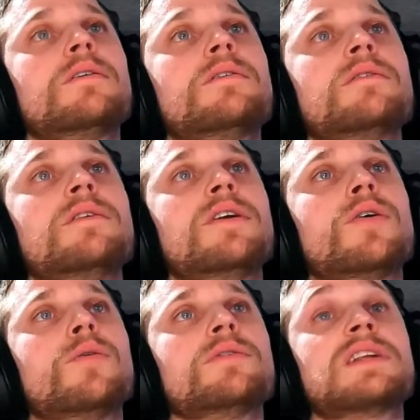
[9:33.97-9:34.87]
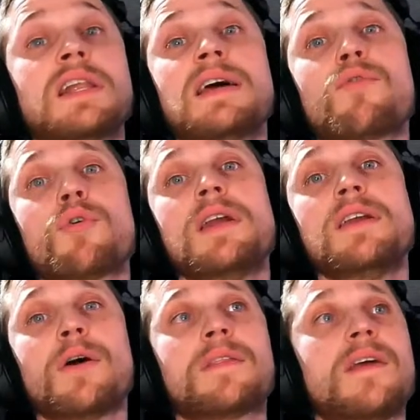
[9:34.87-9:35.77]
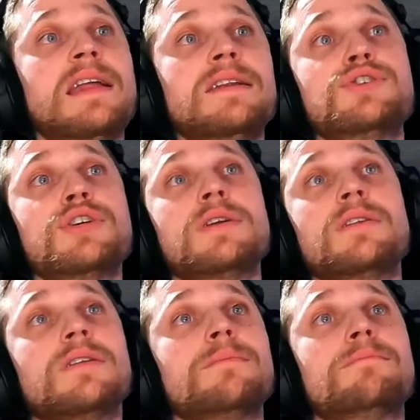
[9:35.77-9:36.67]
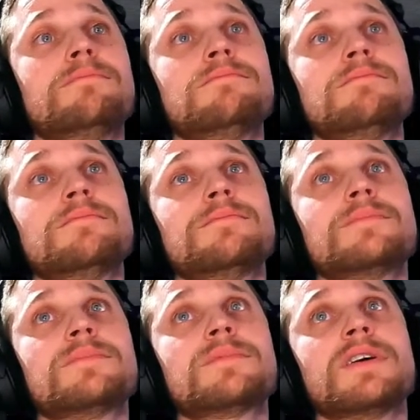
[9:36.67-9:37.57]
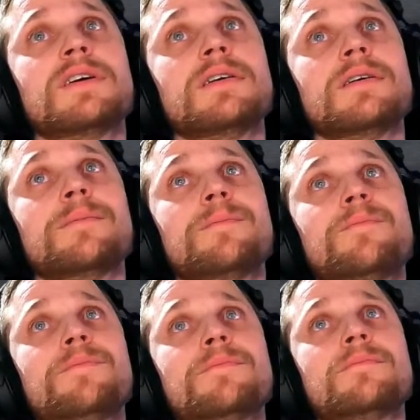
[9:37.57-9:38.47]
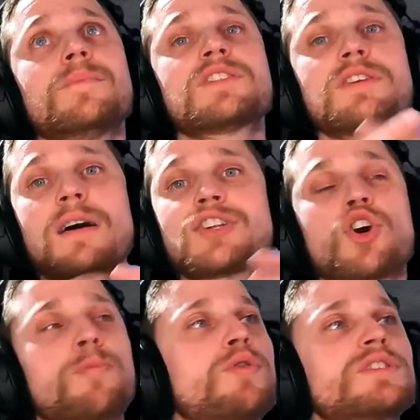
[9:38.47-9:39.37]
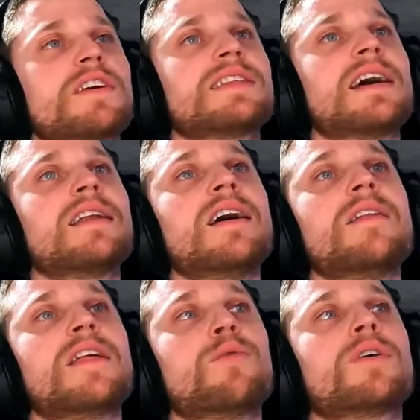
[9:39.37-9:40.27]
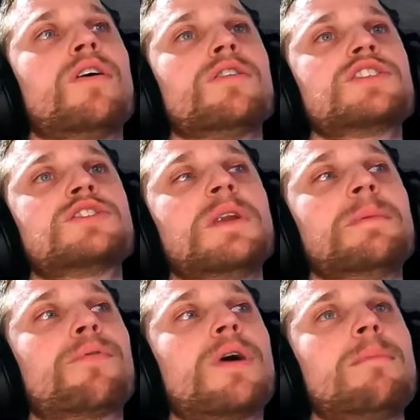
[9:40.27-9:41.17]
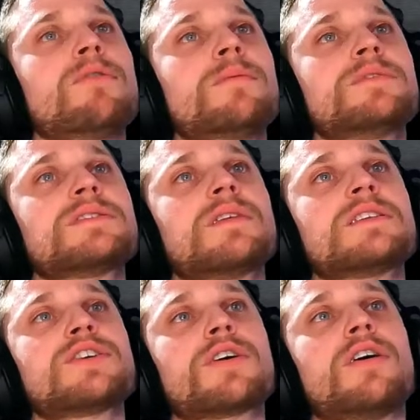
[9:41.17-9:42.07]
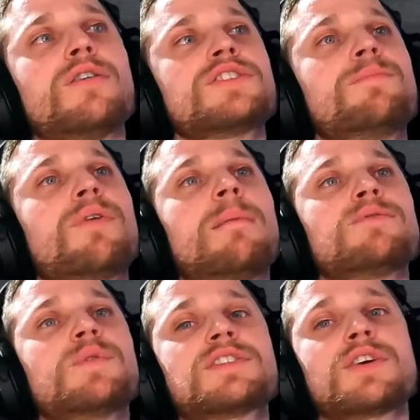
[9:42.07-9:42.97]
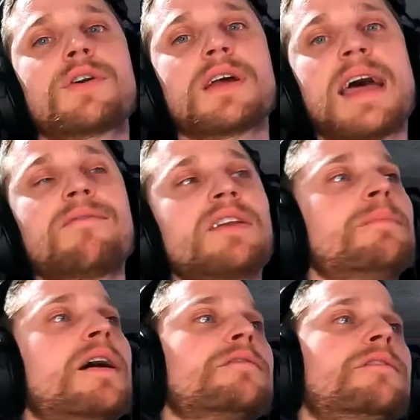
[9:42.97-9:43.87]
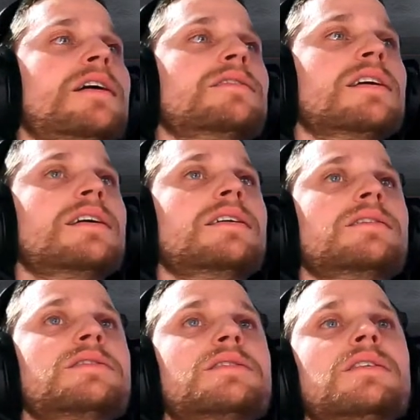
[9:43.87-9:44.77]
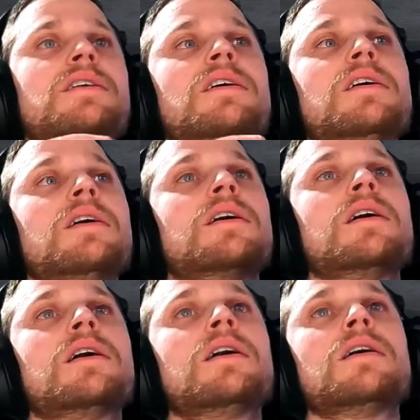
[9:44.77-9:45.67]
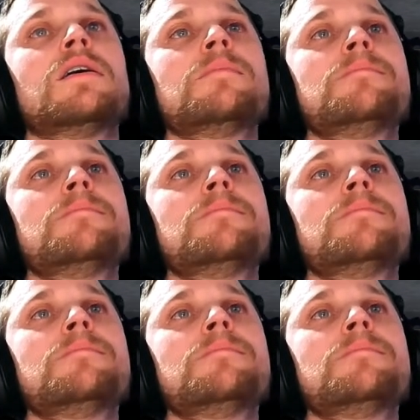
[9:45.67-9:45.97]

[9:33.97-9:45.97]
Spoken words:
delivery, like the engine, the stock turbo, stuff like that, they don't cause you too many problems. They start causing you problems when you start like heavily modifying things. Not